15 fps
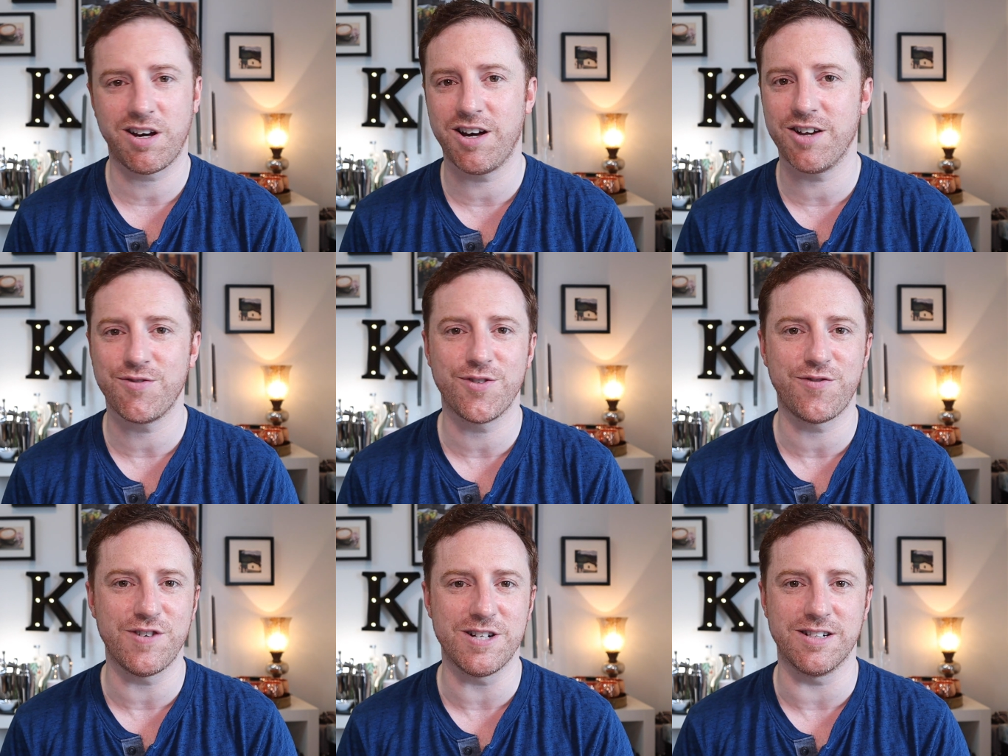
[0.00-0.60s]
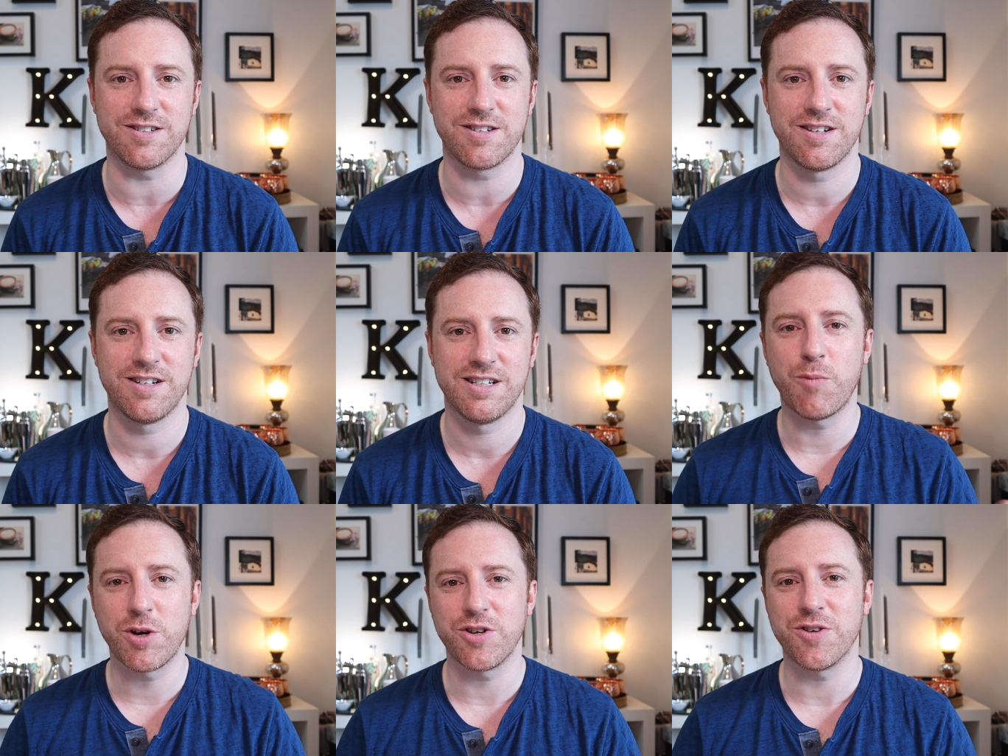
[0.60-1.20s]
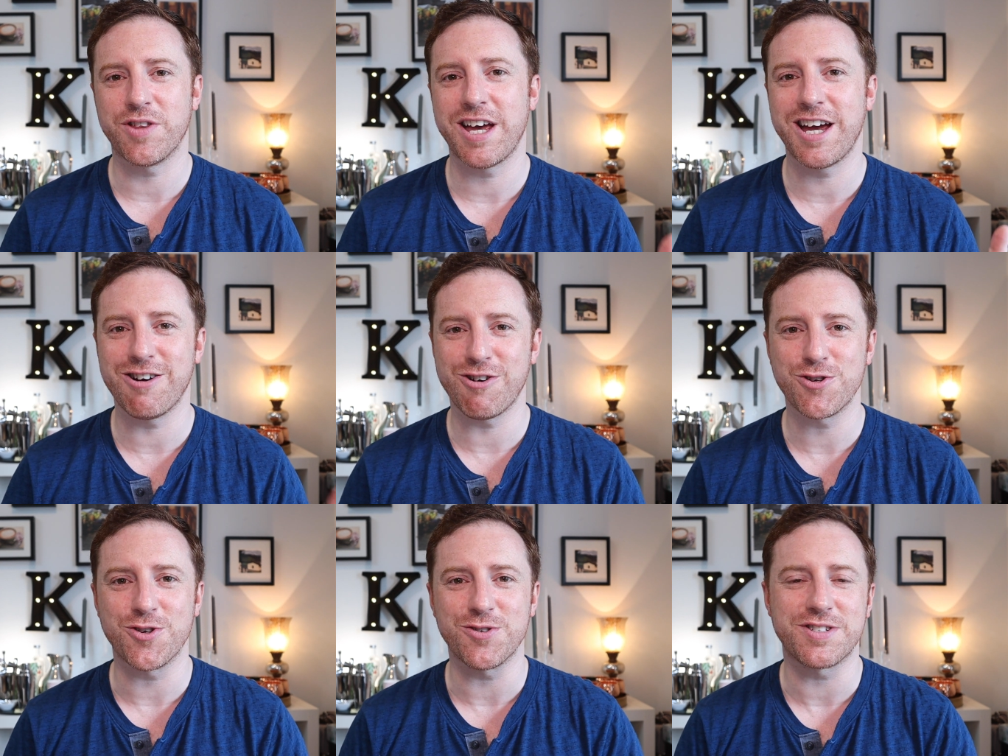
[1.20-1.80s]
unfulfilled. And when you're
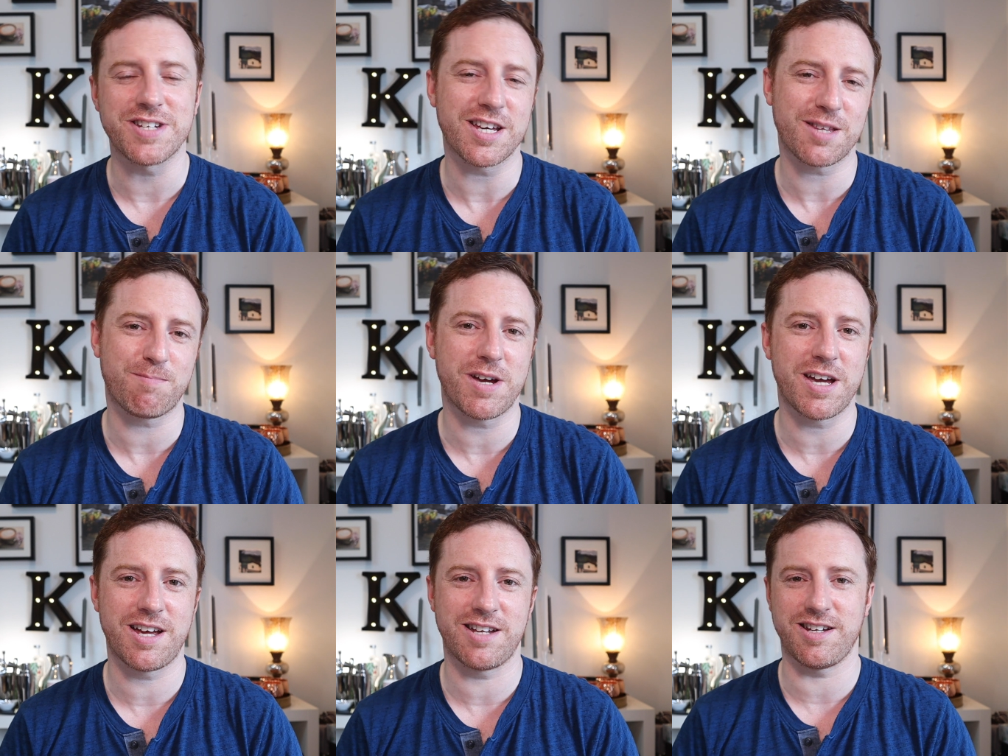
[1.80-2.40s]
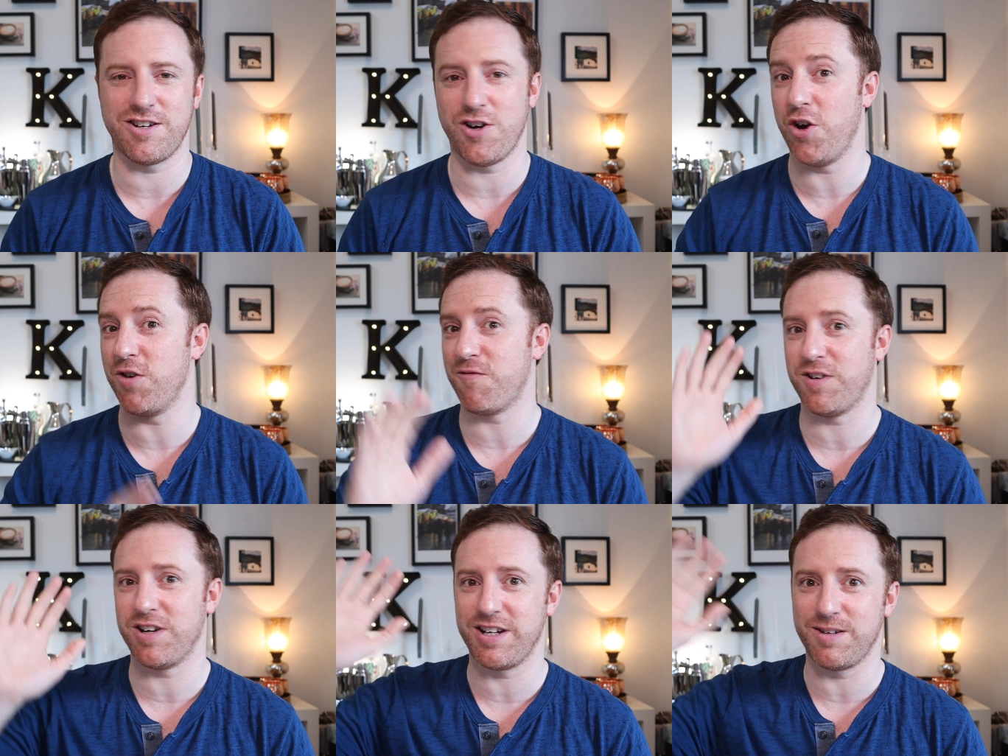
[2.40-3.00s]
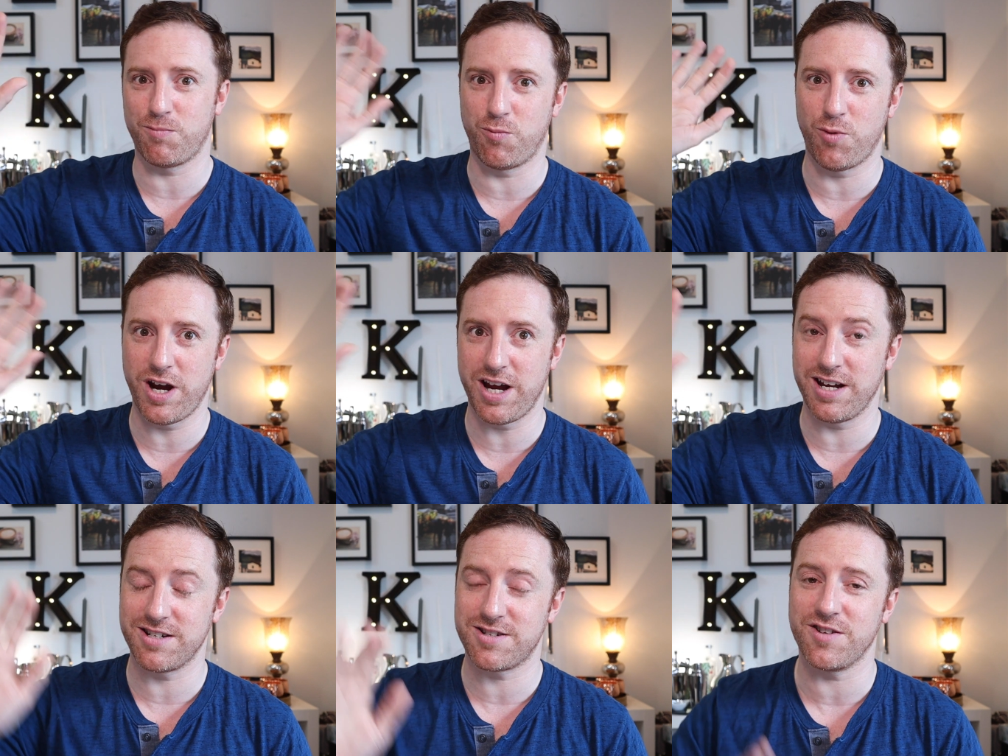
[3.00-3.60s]
there on your deathbed and hopefully
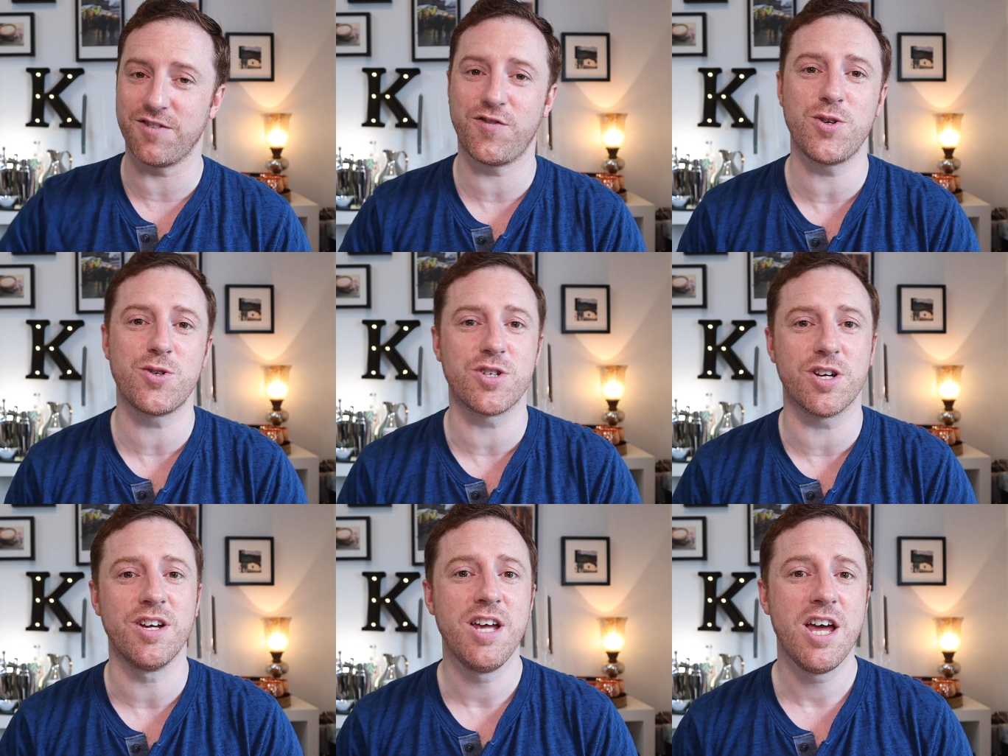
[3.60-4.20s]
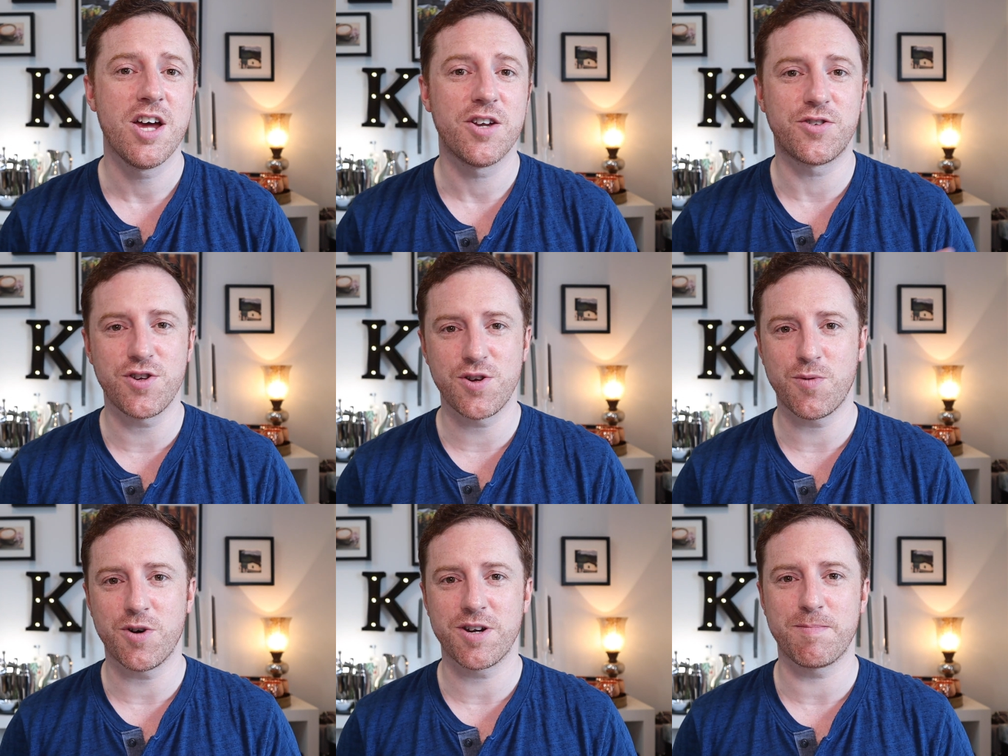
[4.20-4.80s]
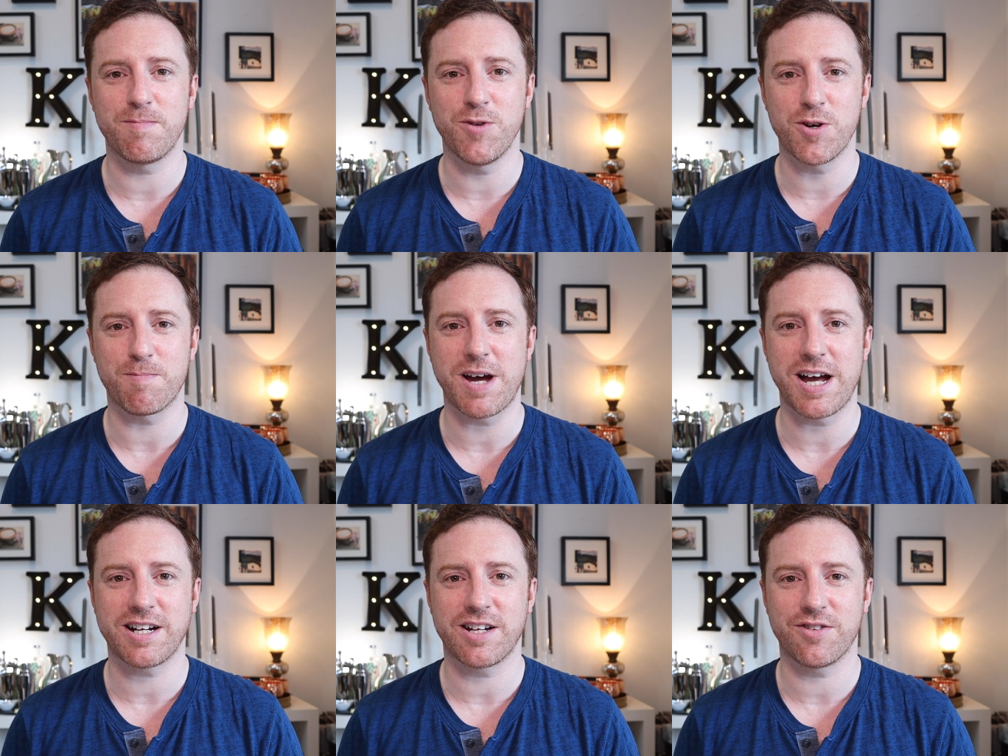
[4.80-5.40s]
way into the future, do you want to
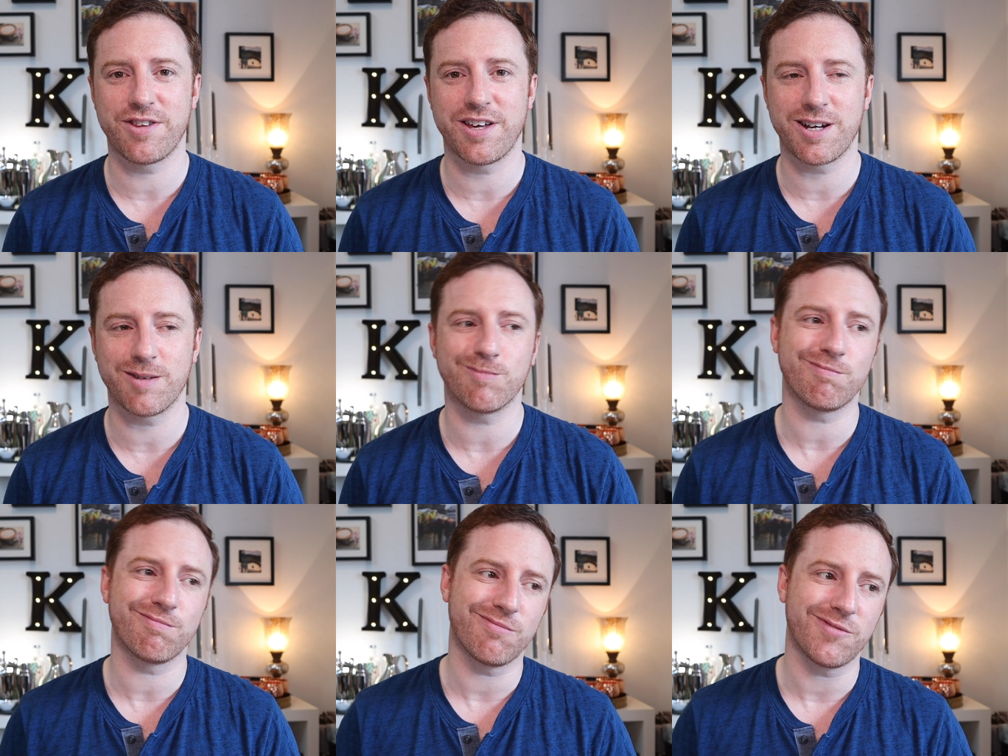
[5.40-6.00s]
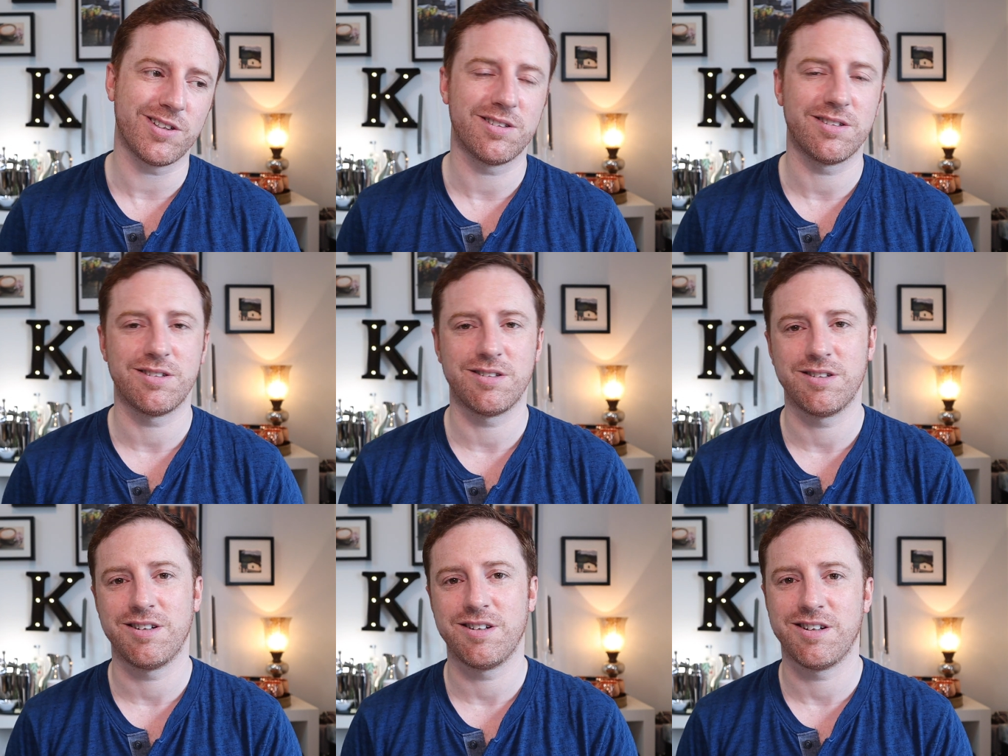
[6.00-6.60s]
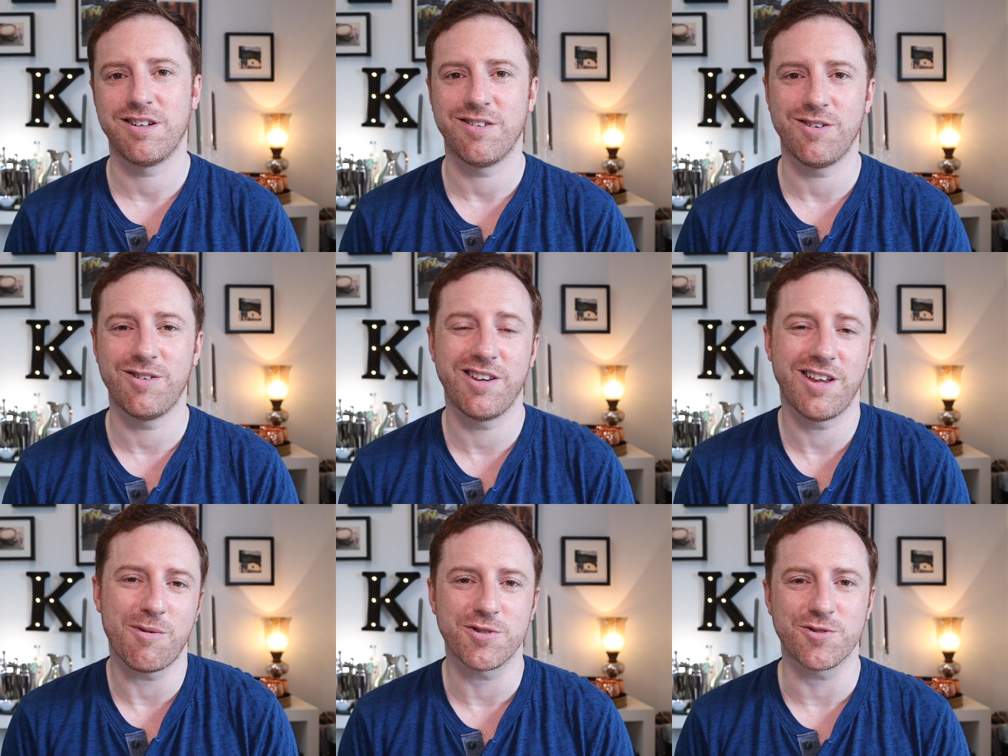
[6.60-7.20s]
look back and think,
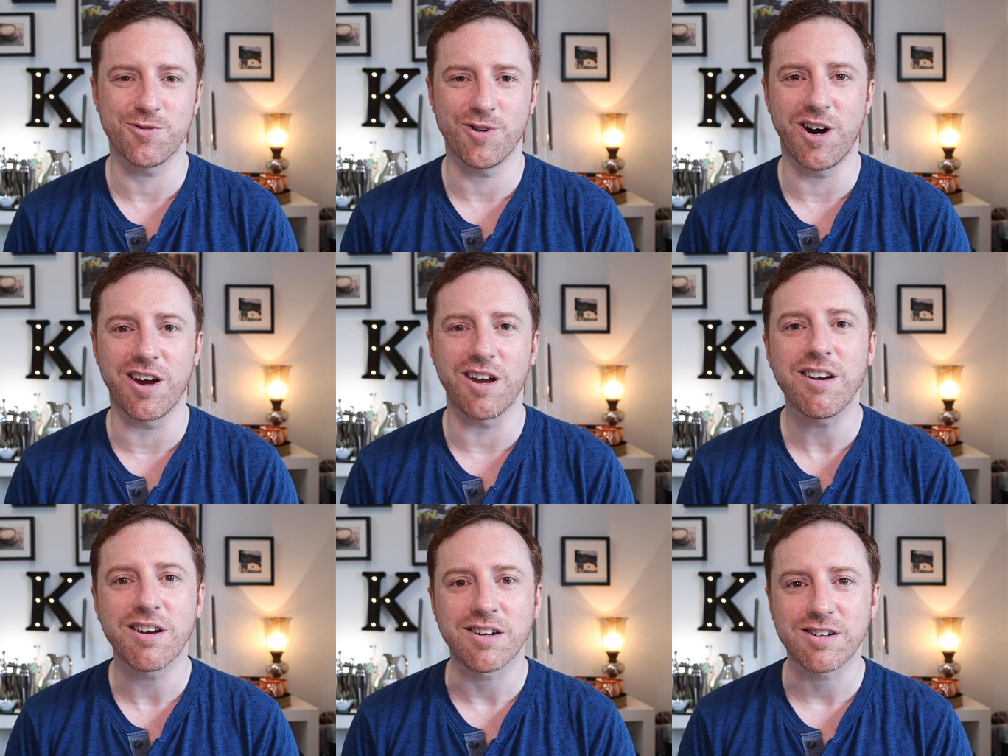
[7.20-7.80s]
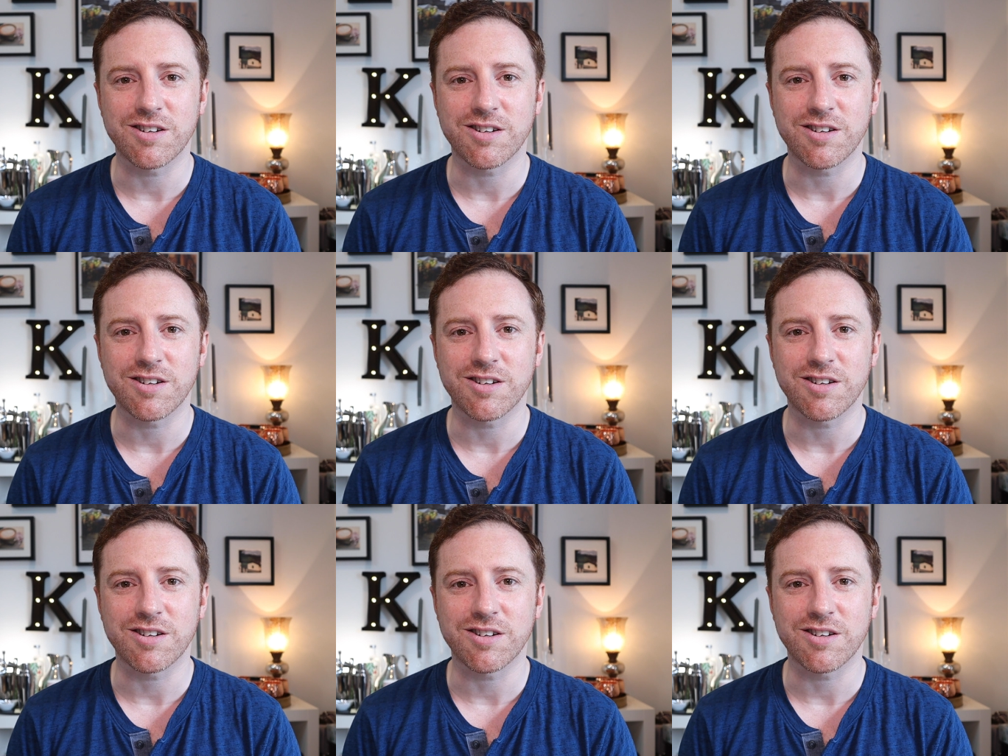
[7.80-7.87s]
well, that was all right?